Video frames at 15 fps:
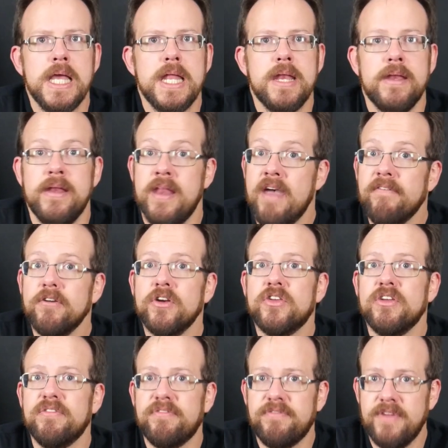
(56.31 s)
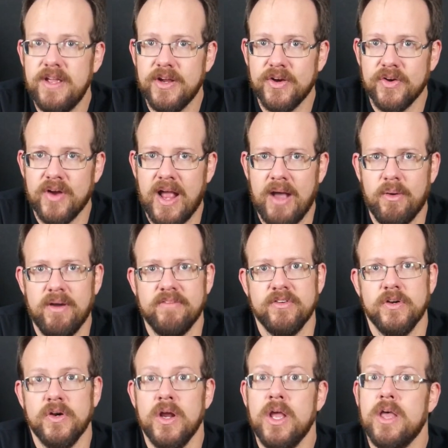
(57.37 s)
Never to fear,
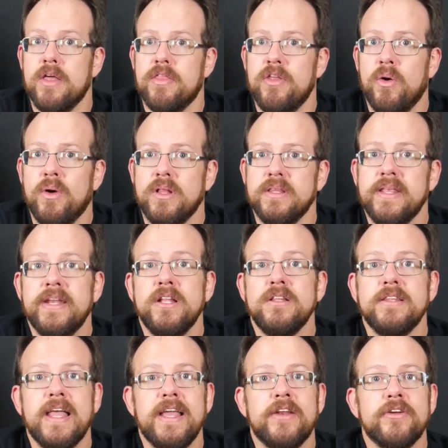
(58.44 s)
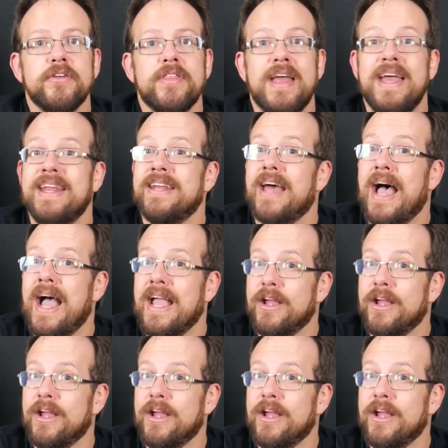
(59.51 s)
however. Though a little later than I